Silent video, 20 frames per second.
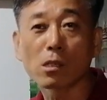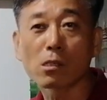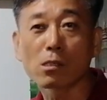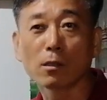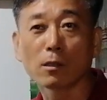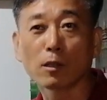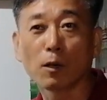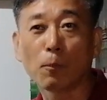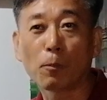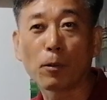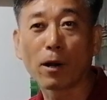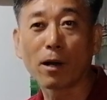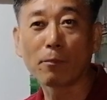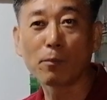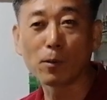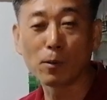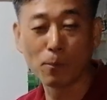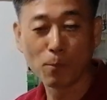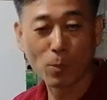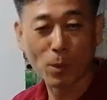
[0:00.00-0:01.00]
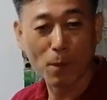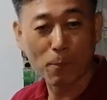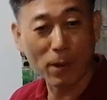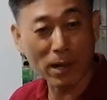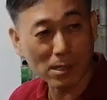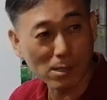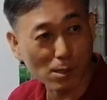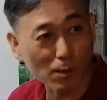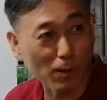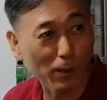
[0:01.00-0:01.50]
is the problem?
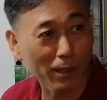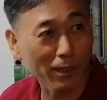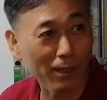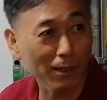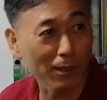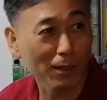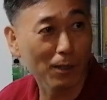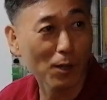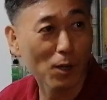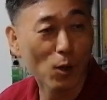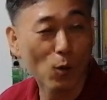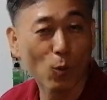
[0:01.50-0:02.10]
Partially.